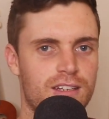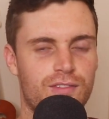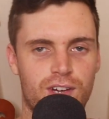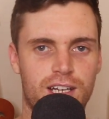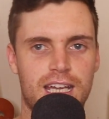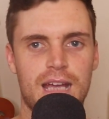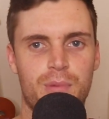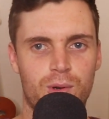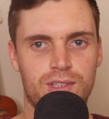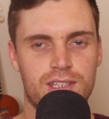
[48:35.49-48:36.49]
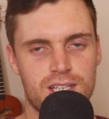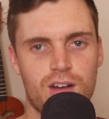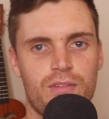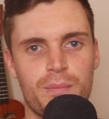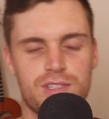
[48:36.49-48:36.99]
You've got to keep putting
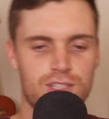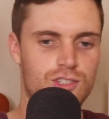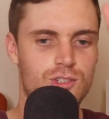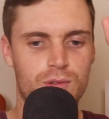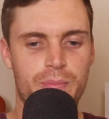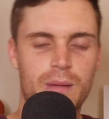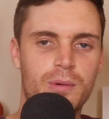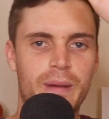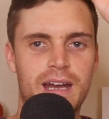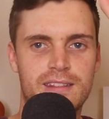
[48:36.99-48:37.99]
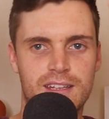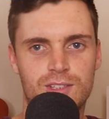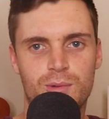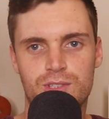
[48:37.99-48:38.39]
yourself in positions with people better than you,